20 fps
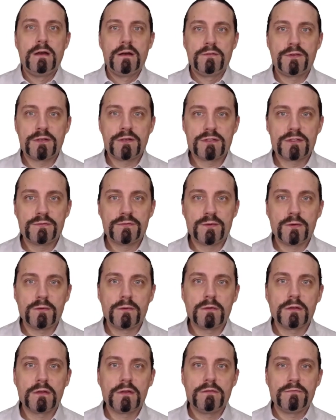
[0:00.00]
First of
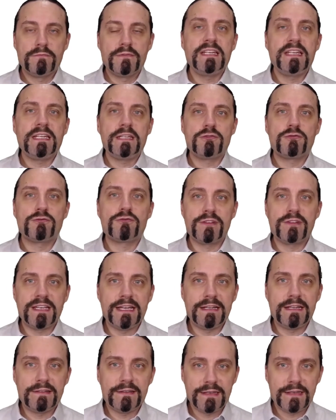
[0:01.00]
all, we need to
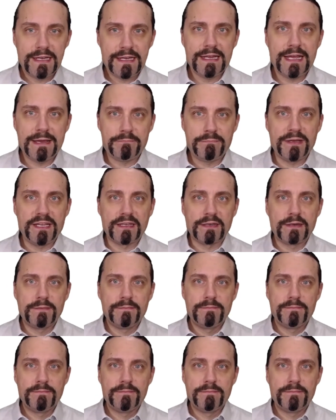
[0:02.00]
create an epic.